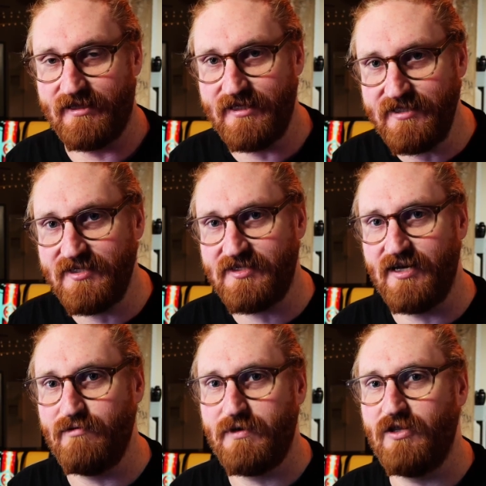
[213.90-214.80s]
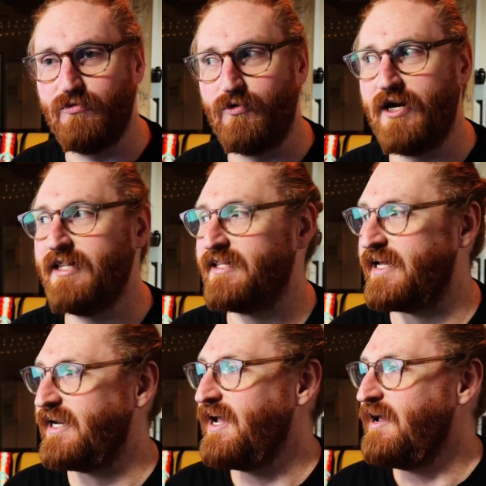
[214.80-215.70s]
This is going to be the one
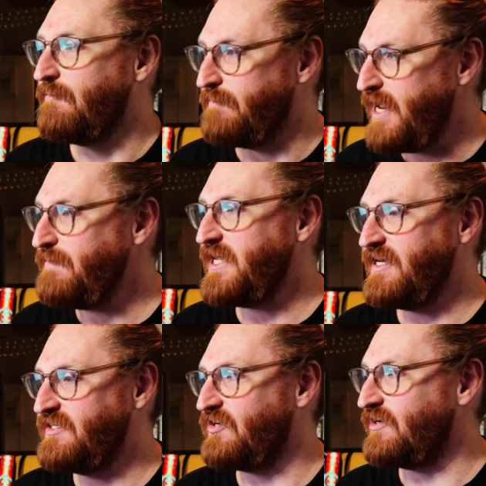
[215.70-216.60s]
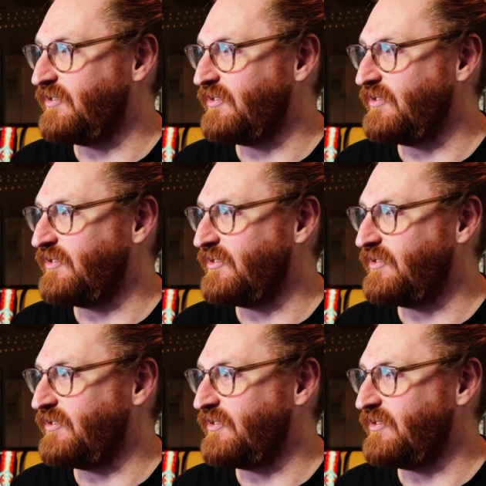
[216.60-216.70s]
that maybe is on